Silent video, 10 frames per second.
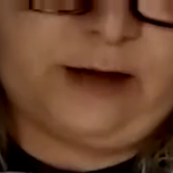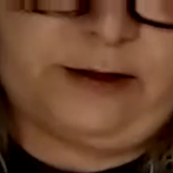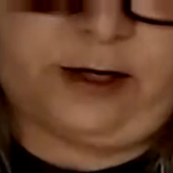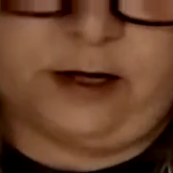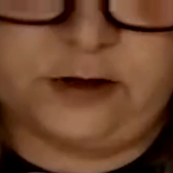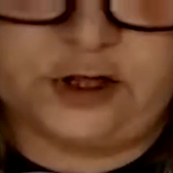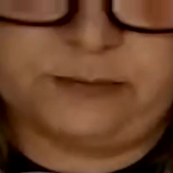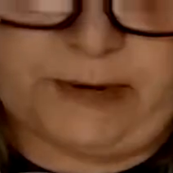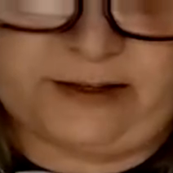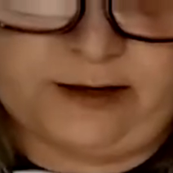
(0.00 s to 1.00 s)
I'll just
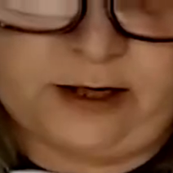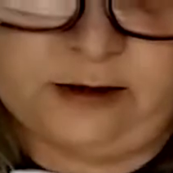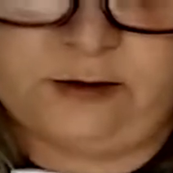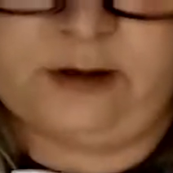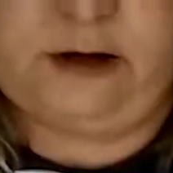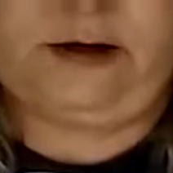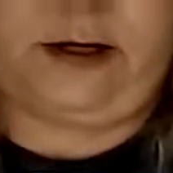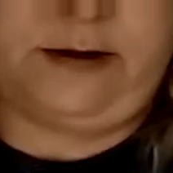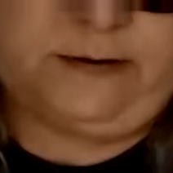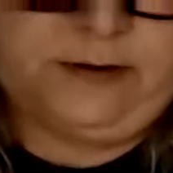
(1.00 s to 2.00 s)
make that a little longer
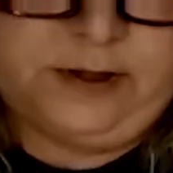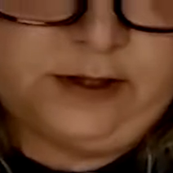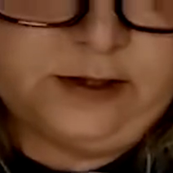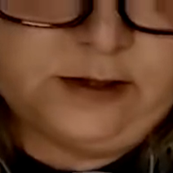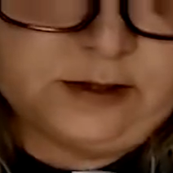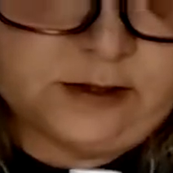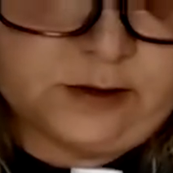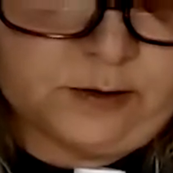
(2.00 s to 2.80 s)
so it'll